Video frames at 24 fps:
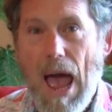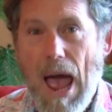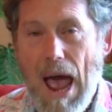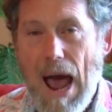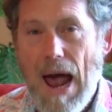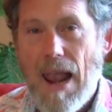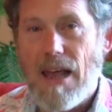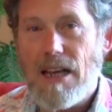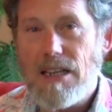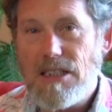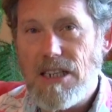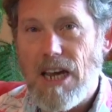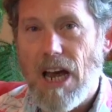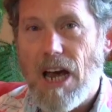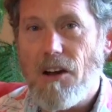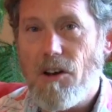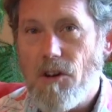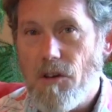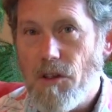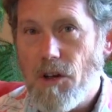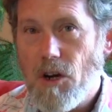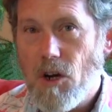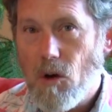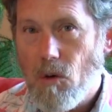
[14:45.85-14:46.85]

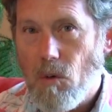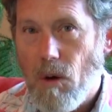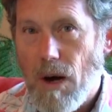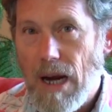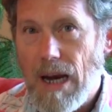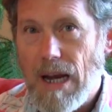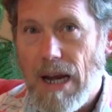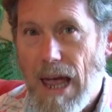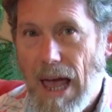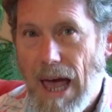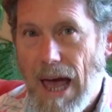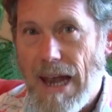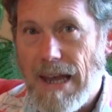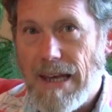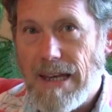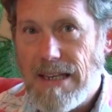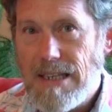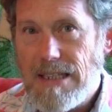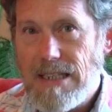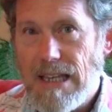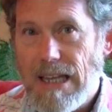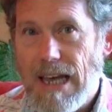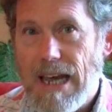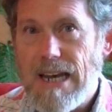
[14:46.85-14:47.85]
Alexander the Great had
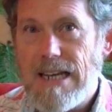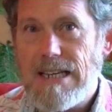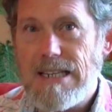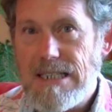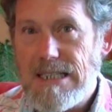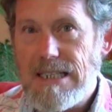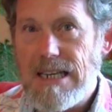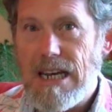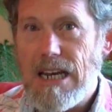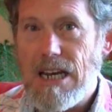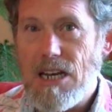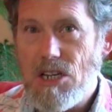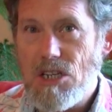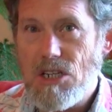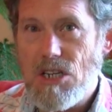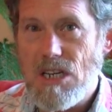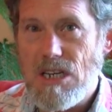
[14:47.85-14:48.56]
laid siege